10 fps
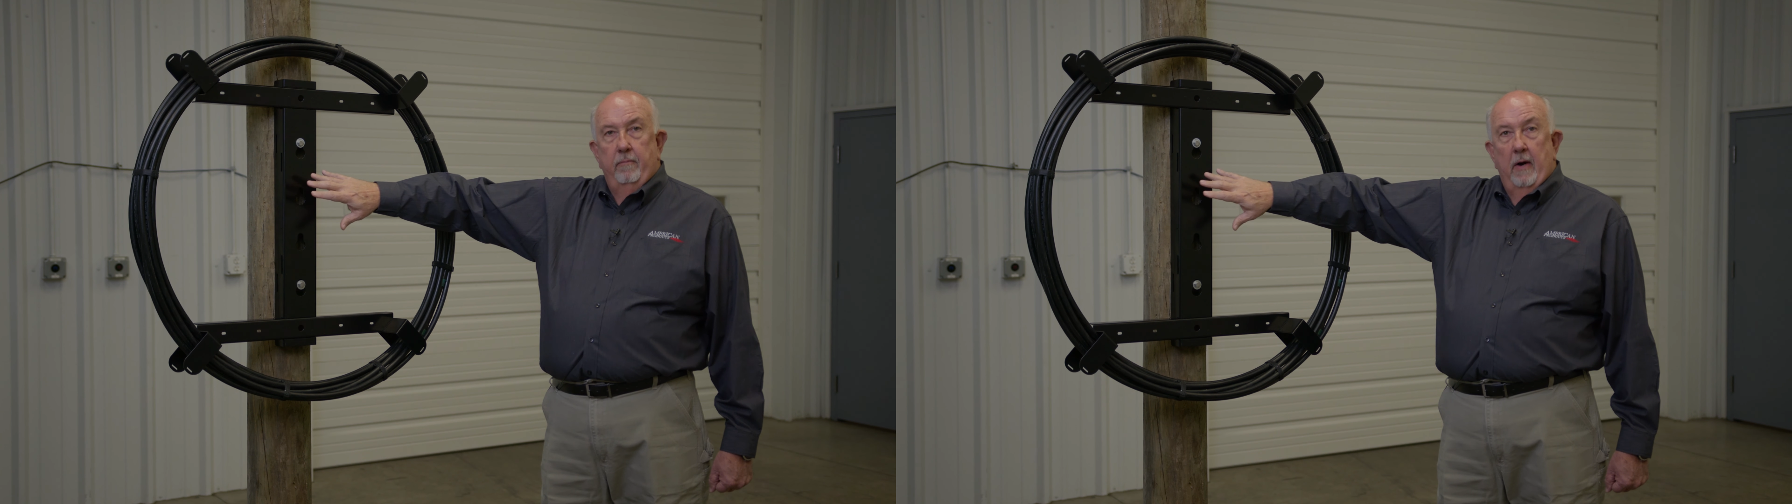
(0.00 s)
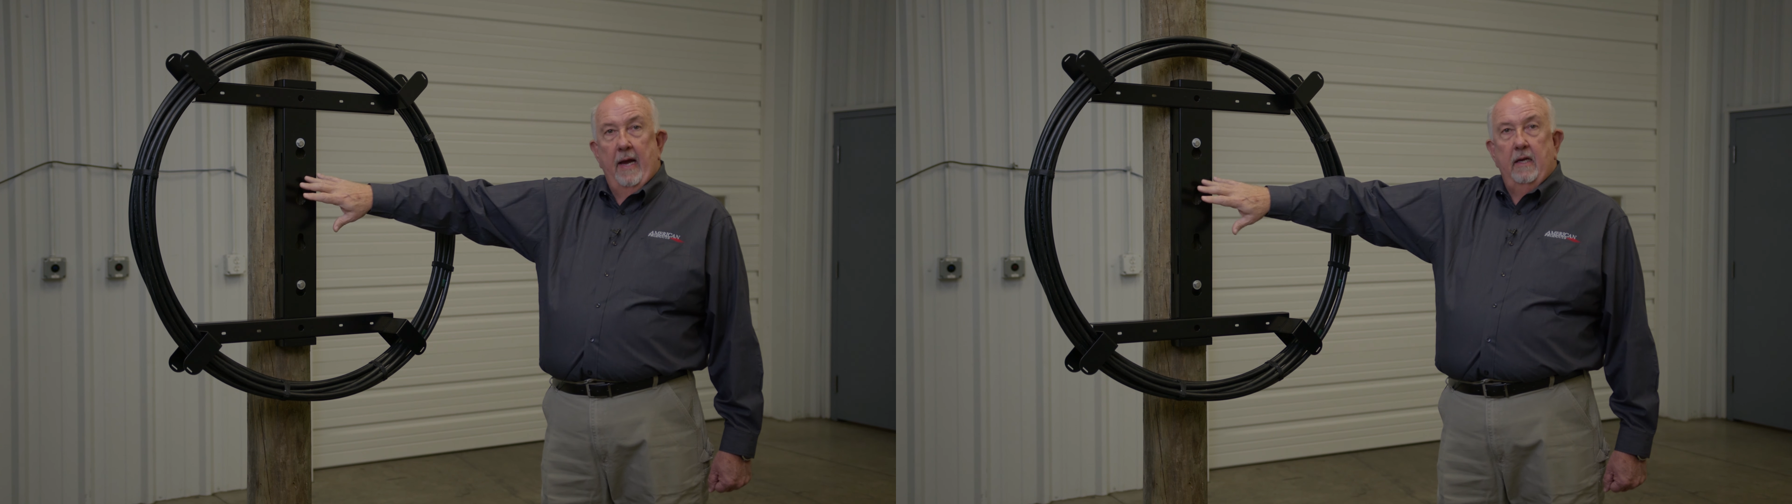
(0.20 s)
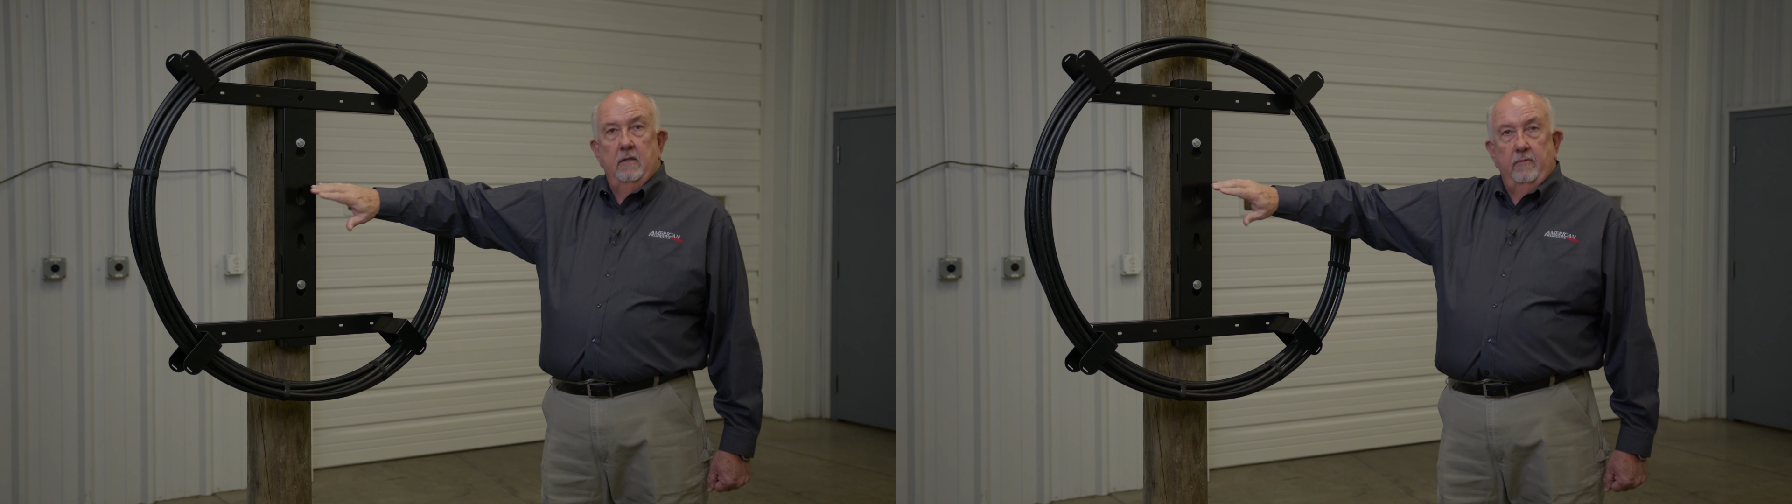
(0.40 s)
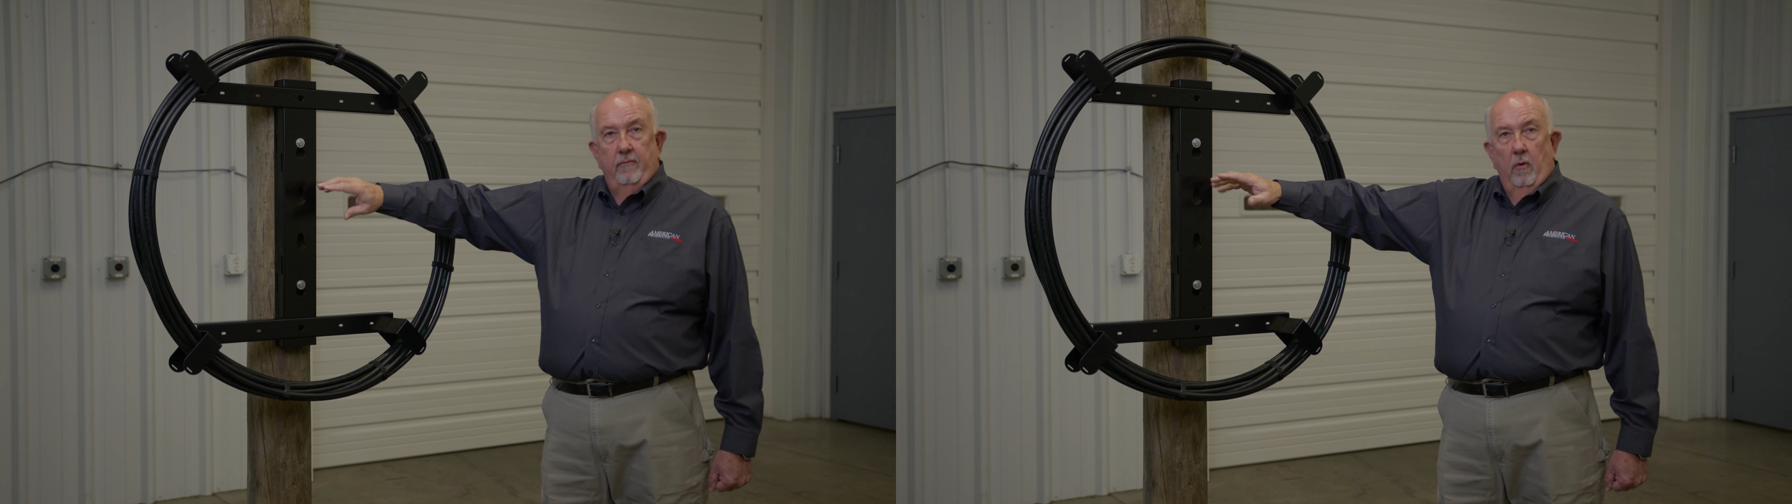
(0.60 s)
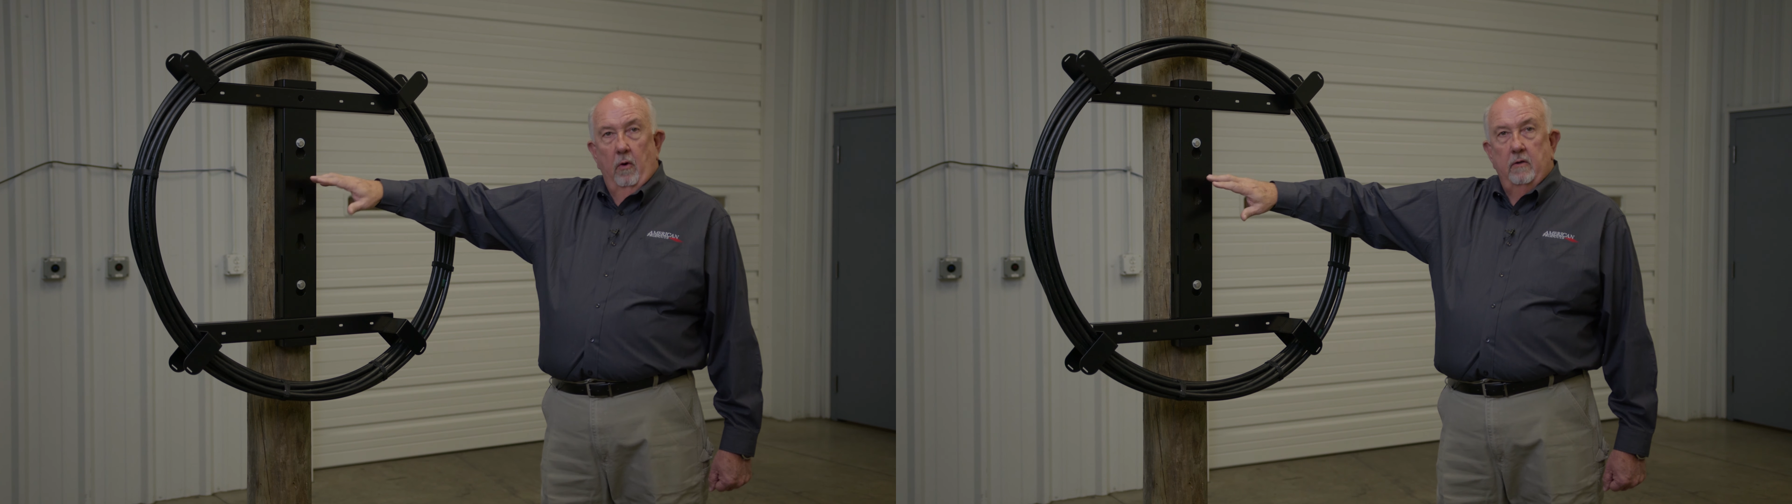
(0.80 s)
brackets
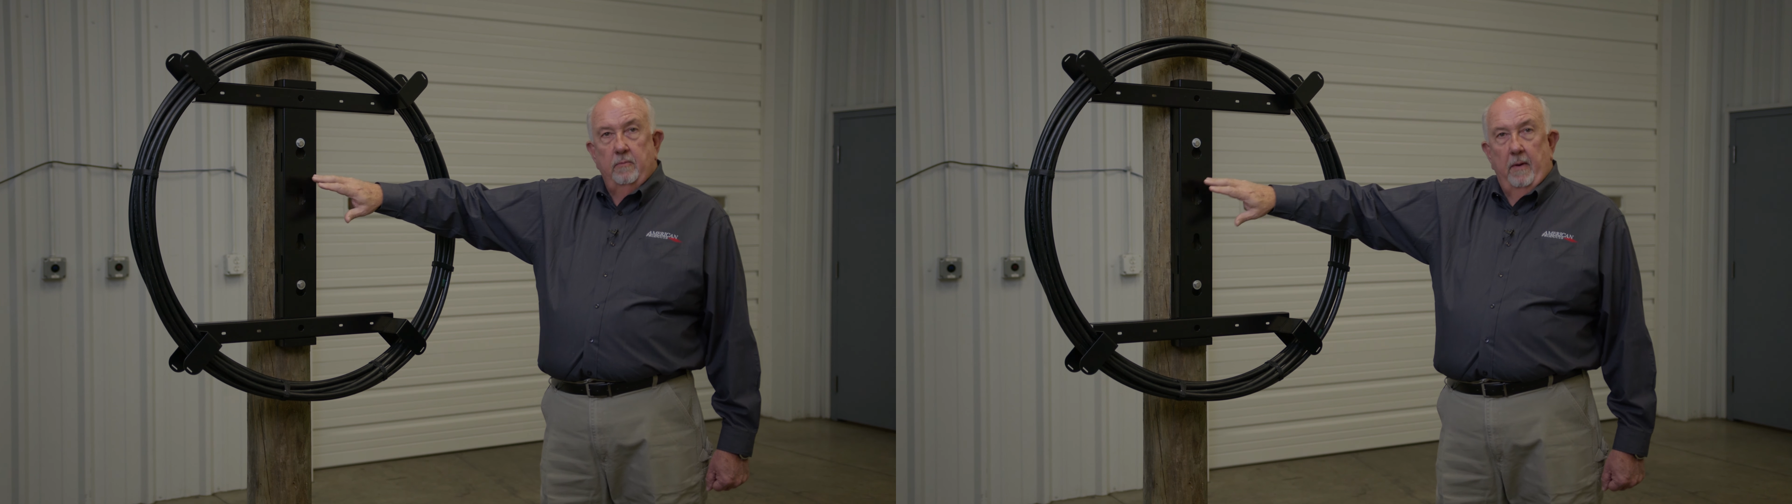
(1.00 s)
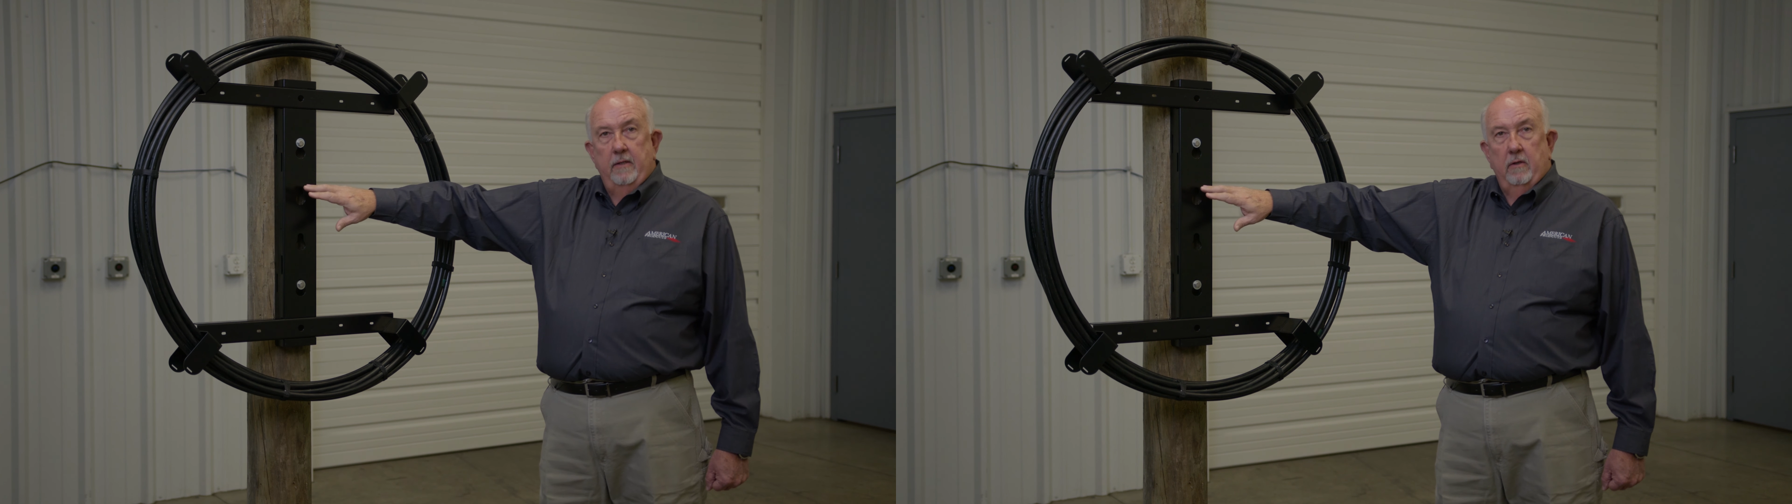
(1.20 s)
for splice